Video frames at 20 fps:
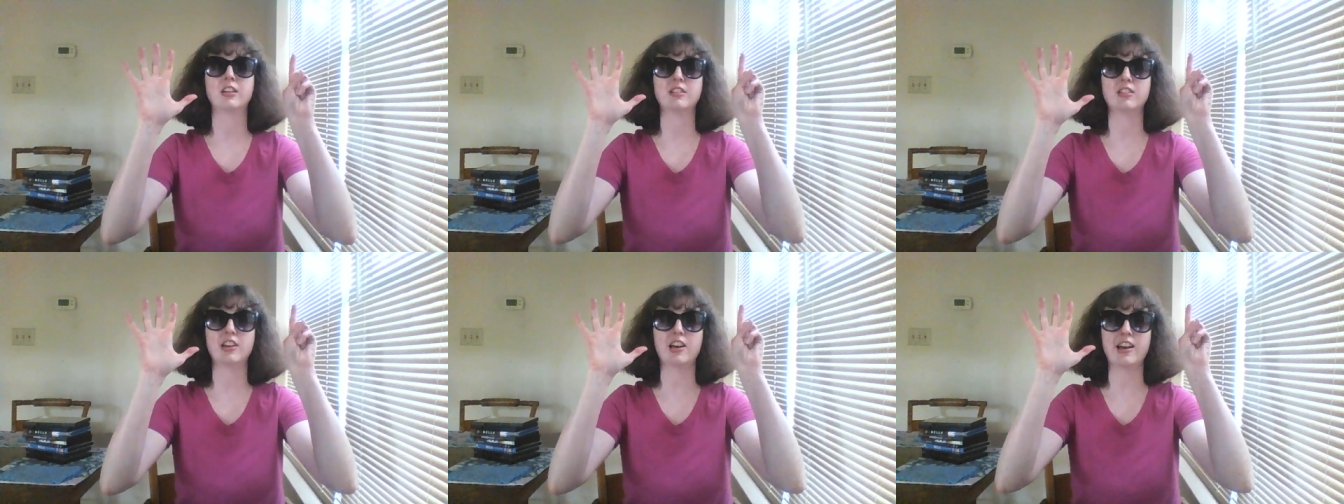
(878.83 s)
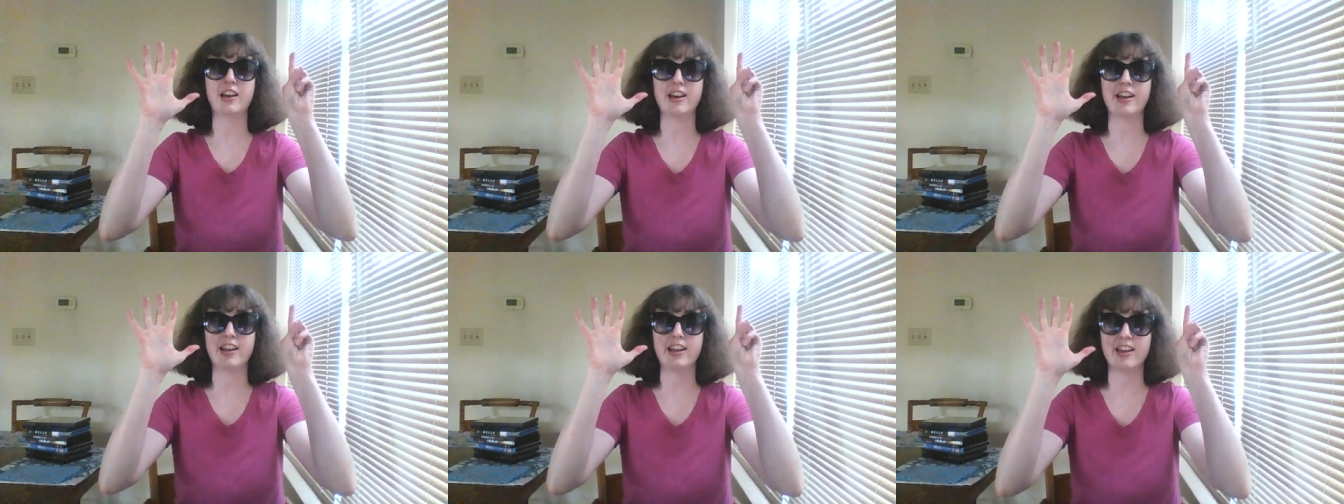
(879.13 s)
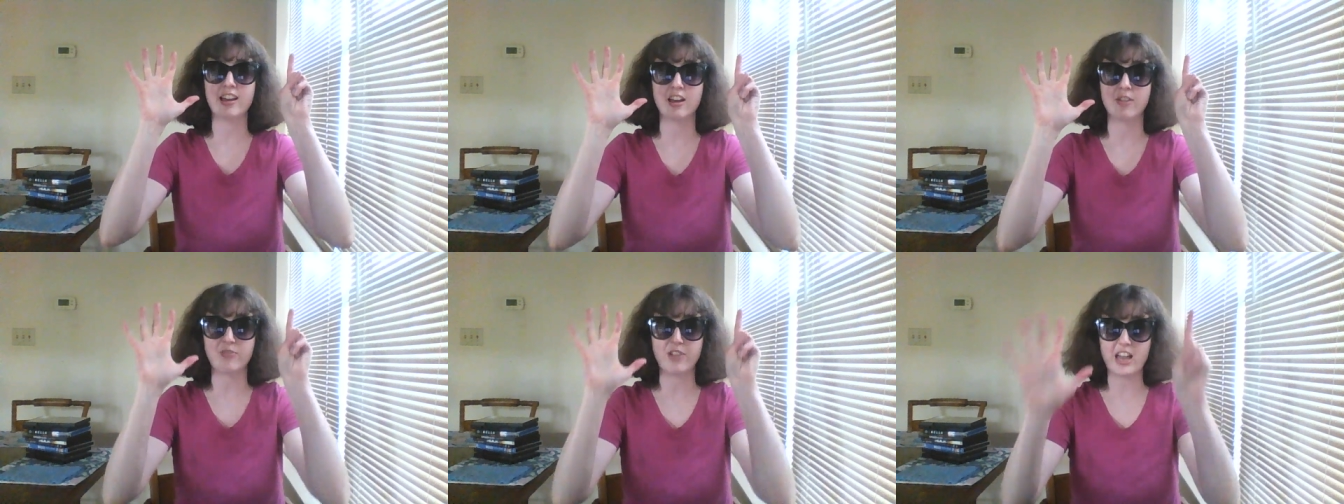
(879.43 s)
that I
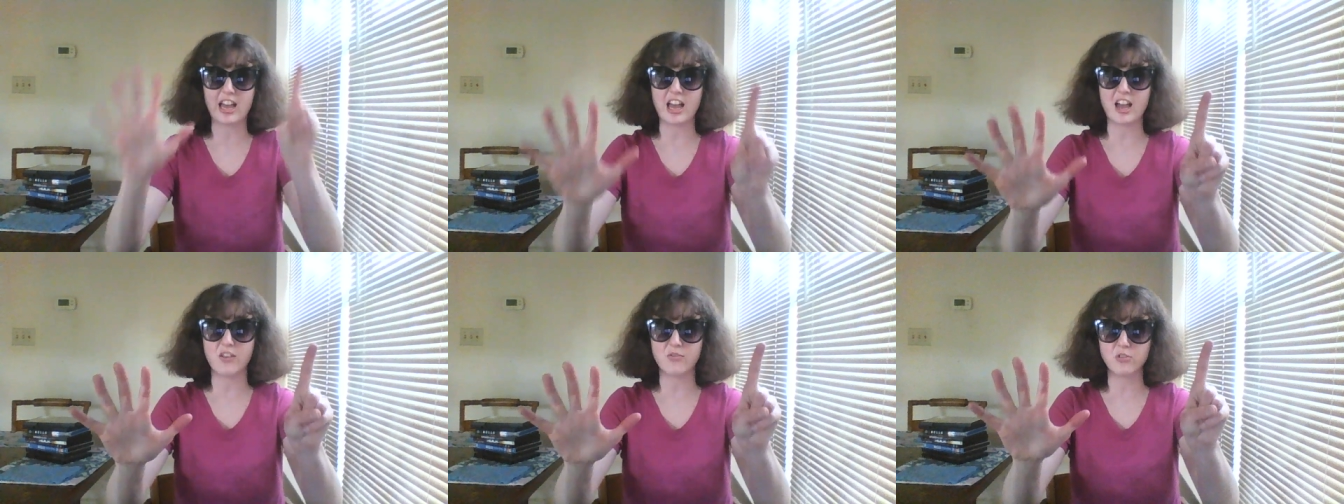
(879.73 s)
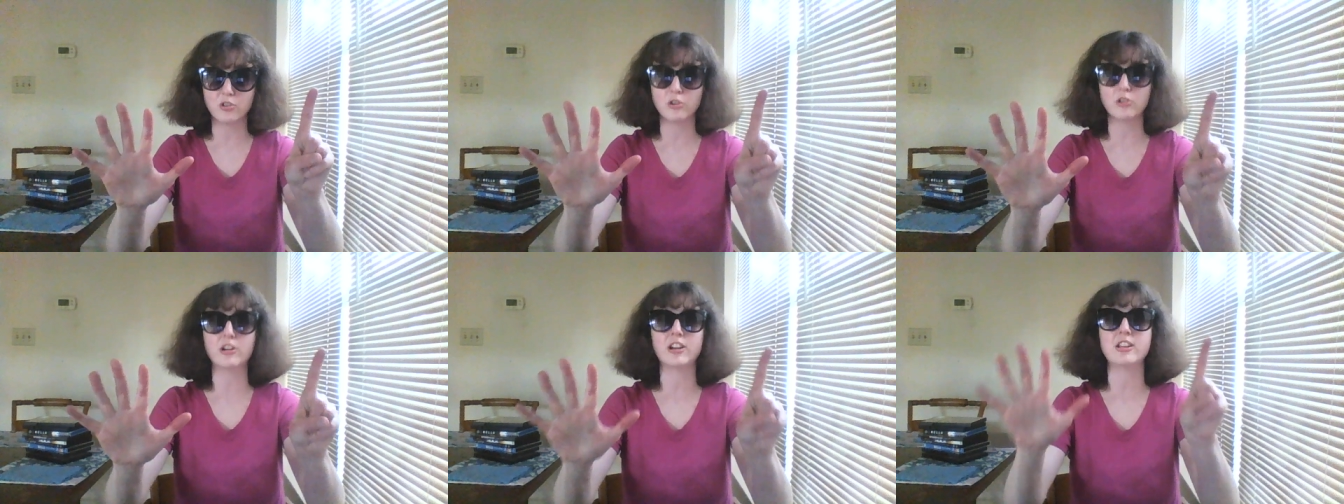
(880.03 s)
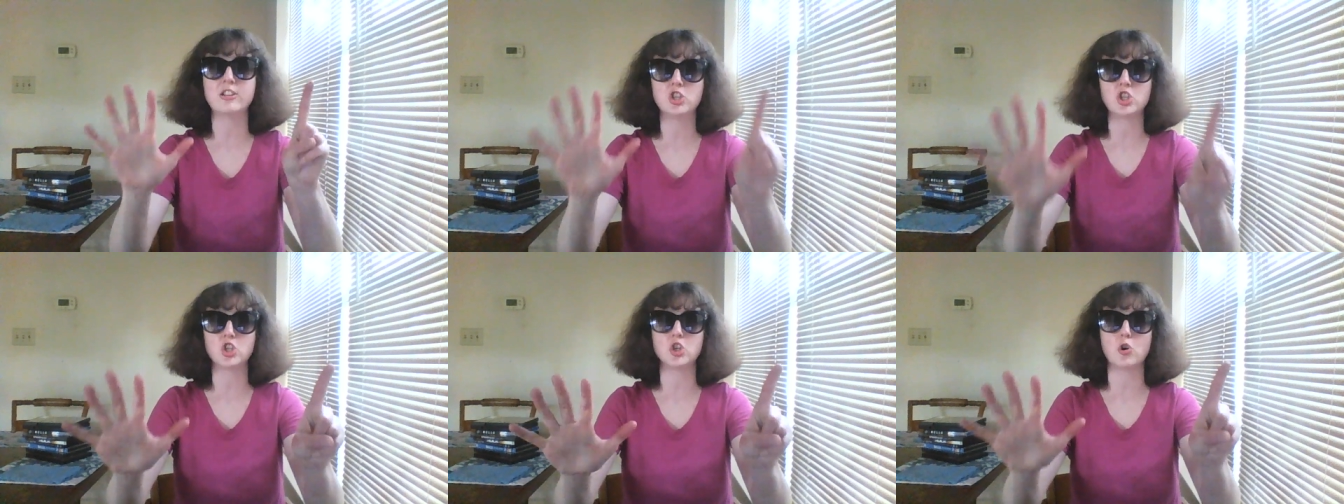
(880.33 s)
have ever
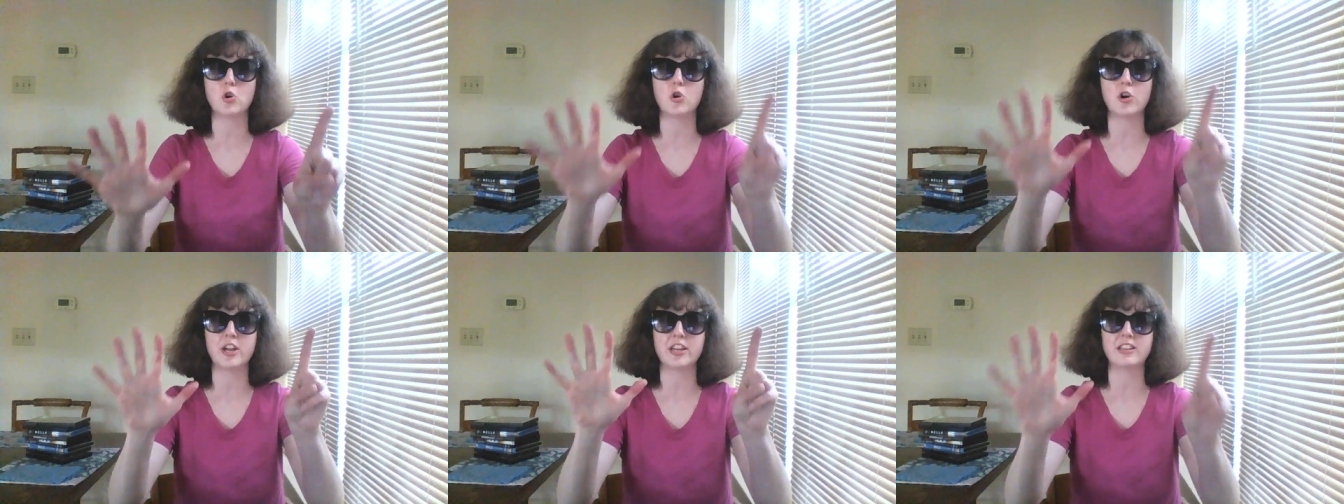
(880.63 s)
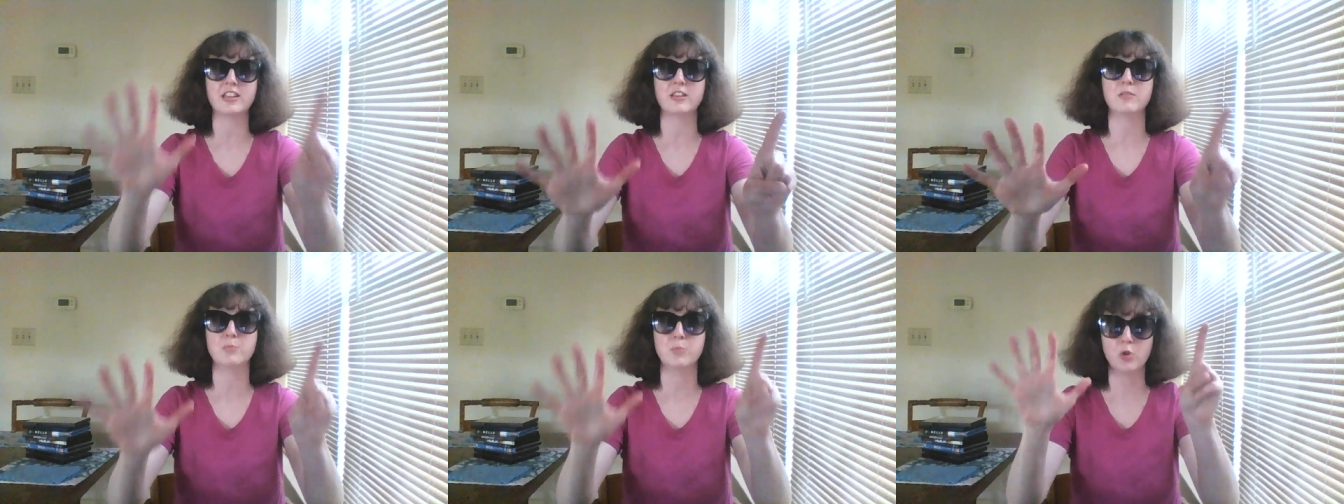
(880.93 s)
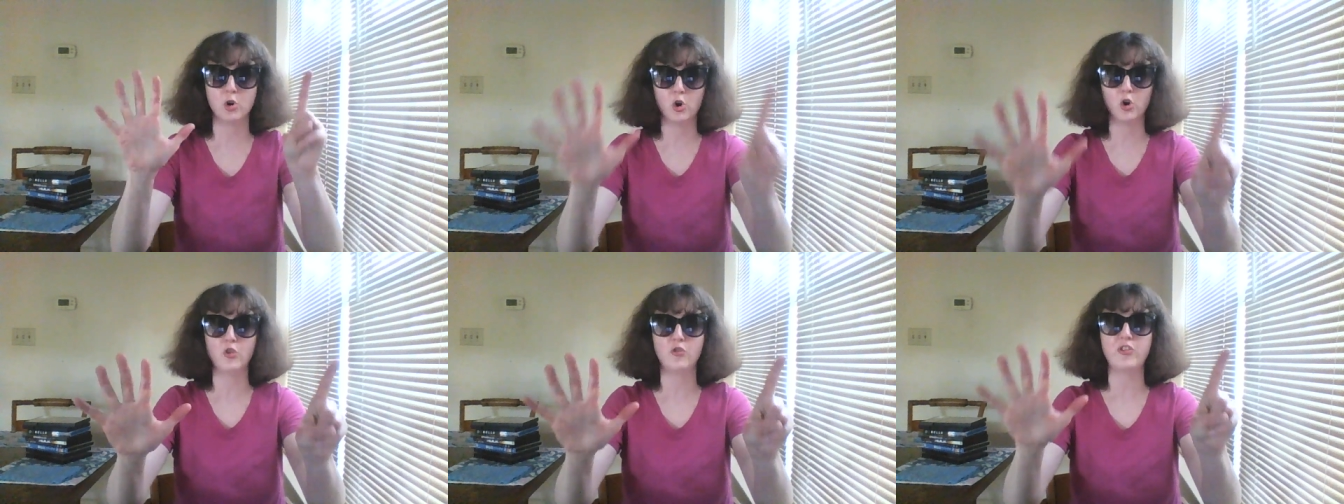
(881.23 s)
enjoyed in
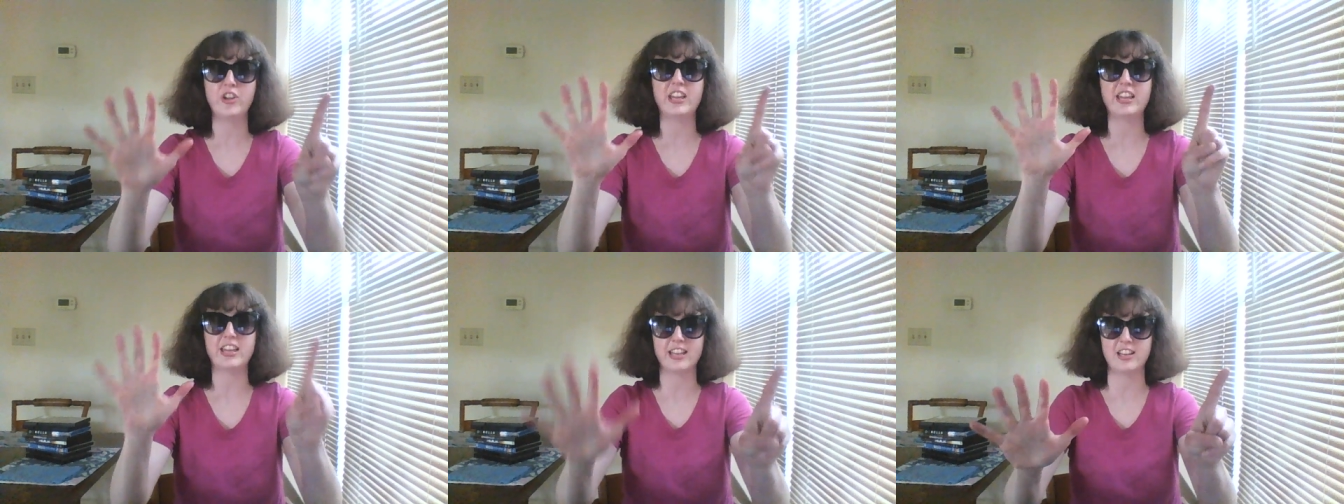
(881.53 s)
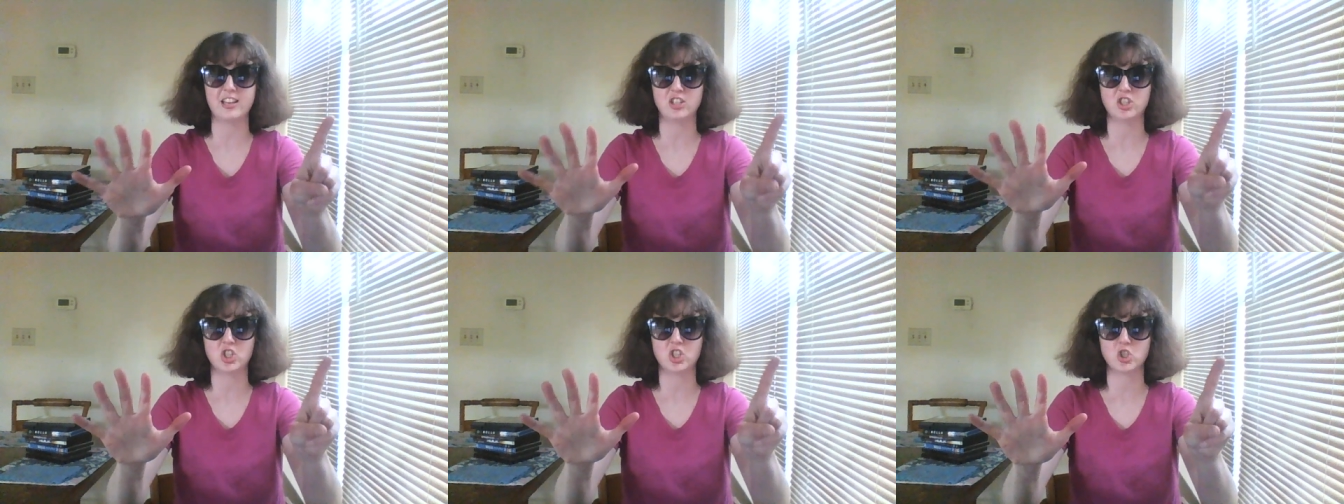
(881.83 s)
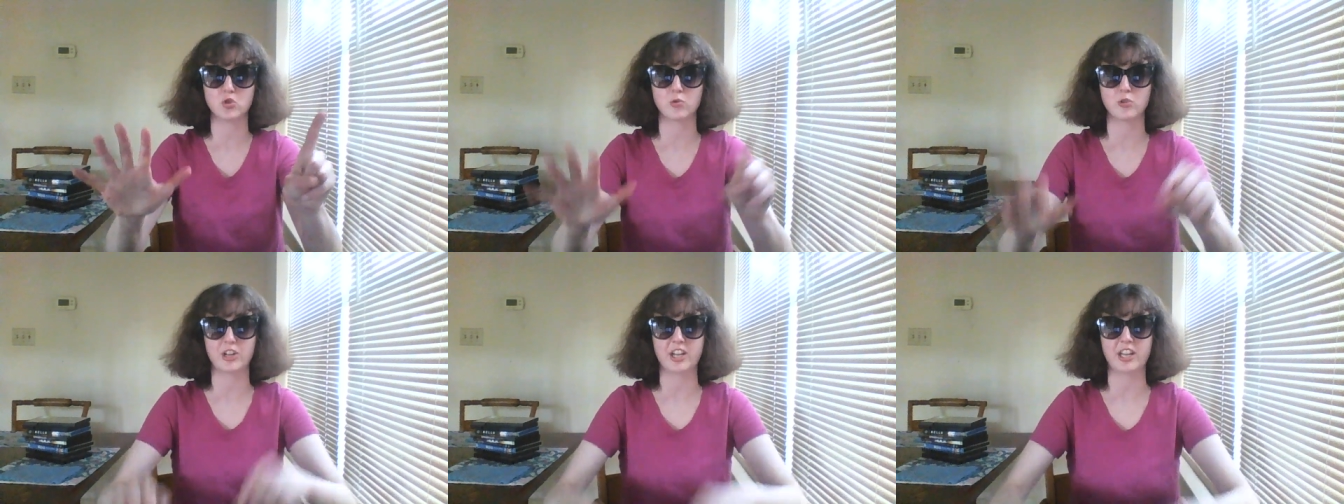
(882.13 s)
movie
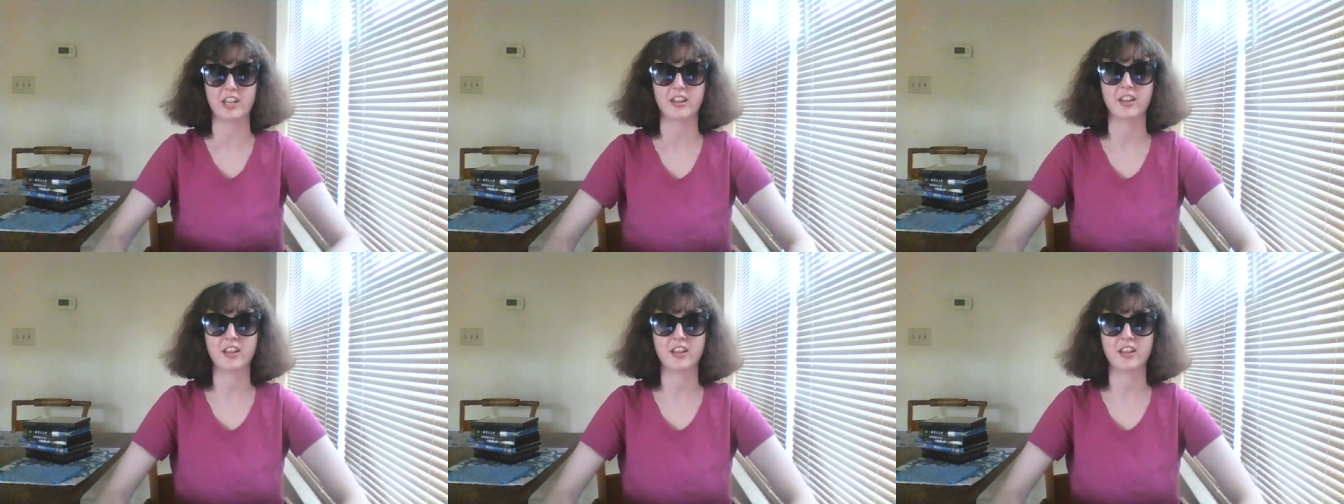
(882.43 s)
history.